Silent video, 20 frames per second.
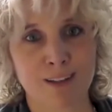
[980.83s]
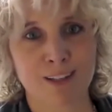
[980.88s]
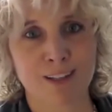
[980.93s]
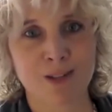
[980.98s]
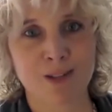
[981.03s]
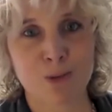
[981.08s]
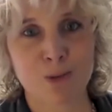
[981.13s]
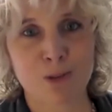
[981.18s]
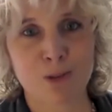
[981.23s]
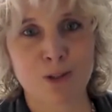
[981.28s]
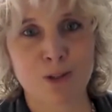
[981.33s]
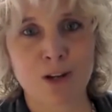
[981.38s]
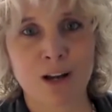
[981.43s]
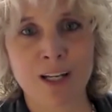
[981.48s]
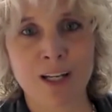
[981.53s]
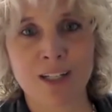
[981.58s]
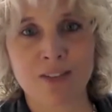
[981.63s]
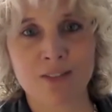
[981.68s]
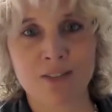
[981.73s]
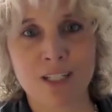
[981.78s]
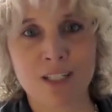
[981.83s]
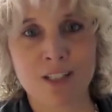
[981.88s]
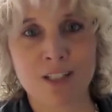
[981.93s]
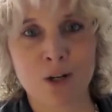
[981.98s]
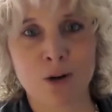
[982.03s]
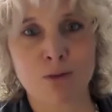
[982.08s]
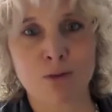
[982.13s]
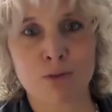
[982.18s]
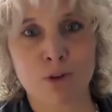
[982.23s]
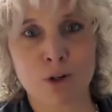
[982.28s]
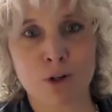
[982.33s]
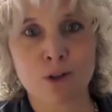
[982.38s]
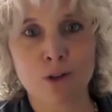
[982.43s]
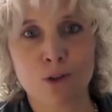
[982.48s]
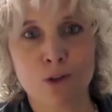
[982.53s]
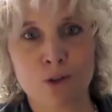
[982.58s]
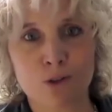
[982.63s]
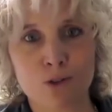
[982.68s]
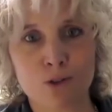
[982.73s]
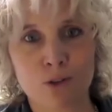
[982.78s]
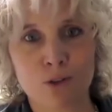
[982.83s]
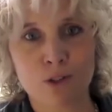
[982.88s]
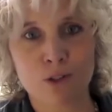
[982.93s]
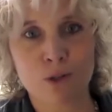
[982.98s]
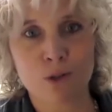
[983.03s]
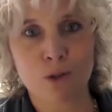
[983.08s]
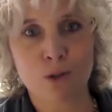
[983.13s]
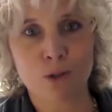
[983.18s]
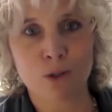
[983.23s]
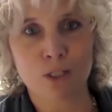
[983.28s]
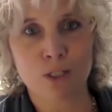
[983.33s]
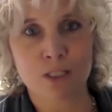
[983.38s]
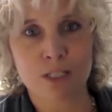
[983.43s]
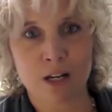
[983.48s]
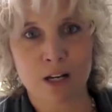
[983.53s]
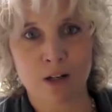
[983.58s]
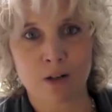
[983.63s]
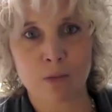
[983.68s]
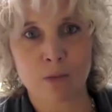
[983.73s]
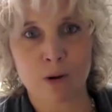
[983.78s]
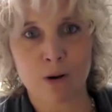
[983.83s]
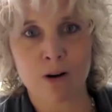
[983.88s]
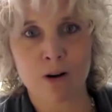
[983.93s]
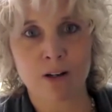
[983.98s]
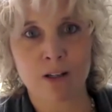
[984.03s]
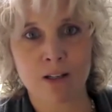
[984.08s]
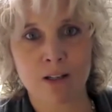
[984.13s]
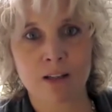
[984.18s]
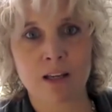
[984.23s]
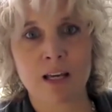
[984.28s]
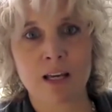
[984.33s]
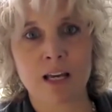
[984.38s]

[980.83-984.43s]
you kind of need to go vertical so that you can look down upon it.